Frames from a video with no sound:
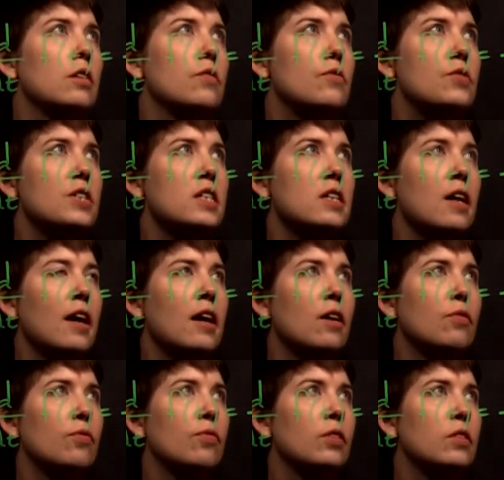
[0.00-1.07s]

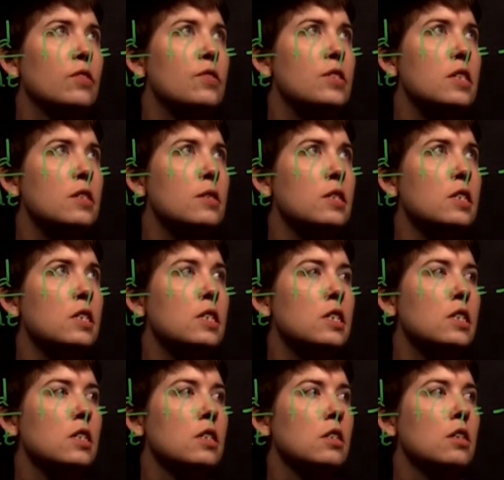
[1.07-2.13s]
df
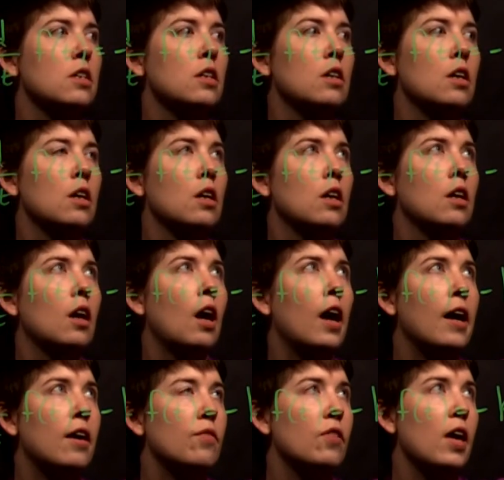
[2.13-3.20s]
dt
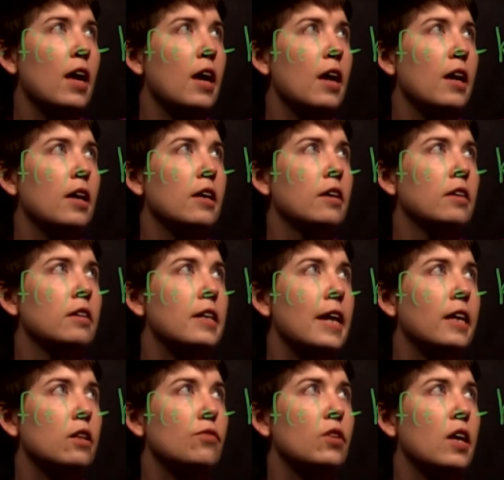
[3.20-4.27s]
I have a,
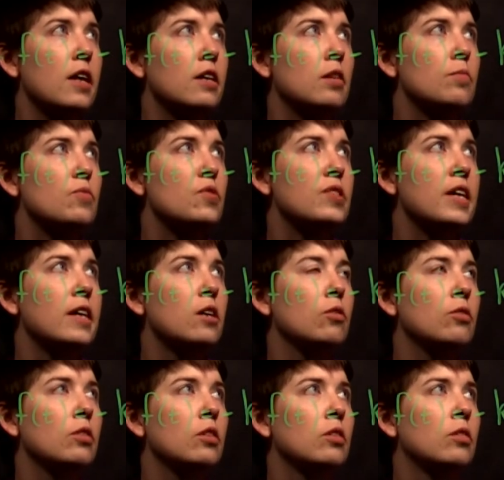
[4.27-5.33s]
negative k comes
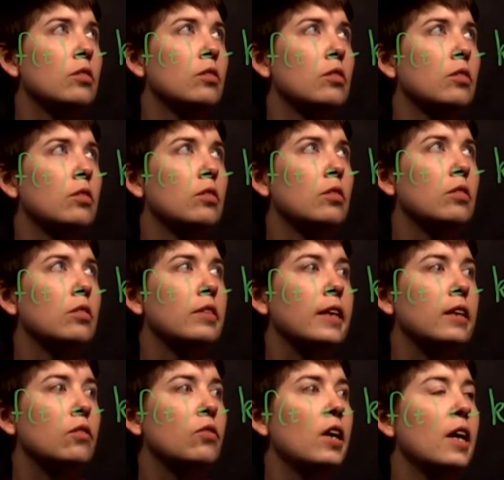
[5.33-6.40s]
down,
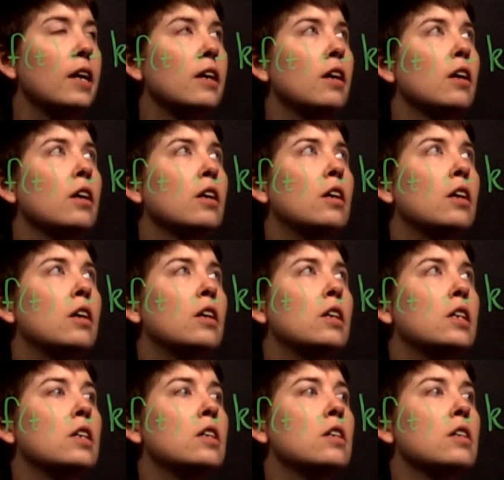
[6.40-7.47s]
negative k,
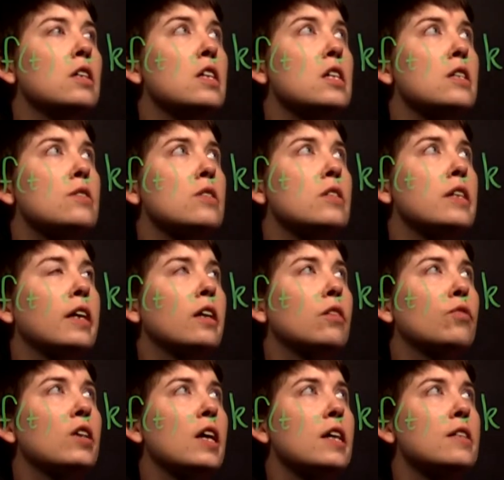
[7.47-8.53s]
e to the
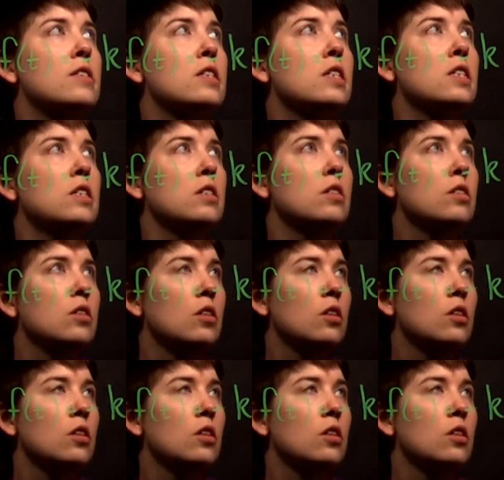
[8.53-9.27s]
negative kt,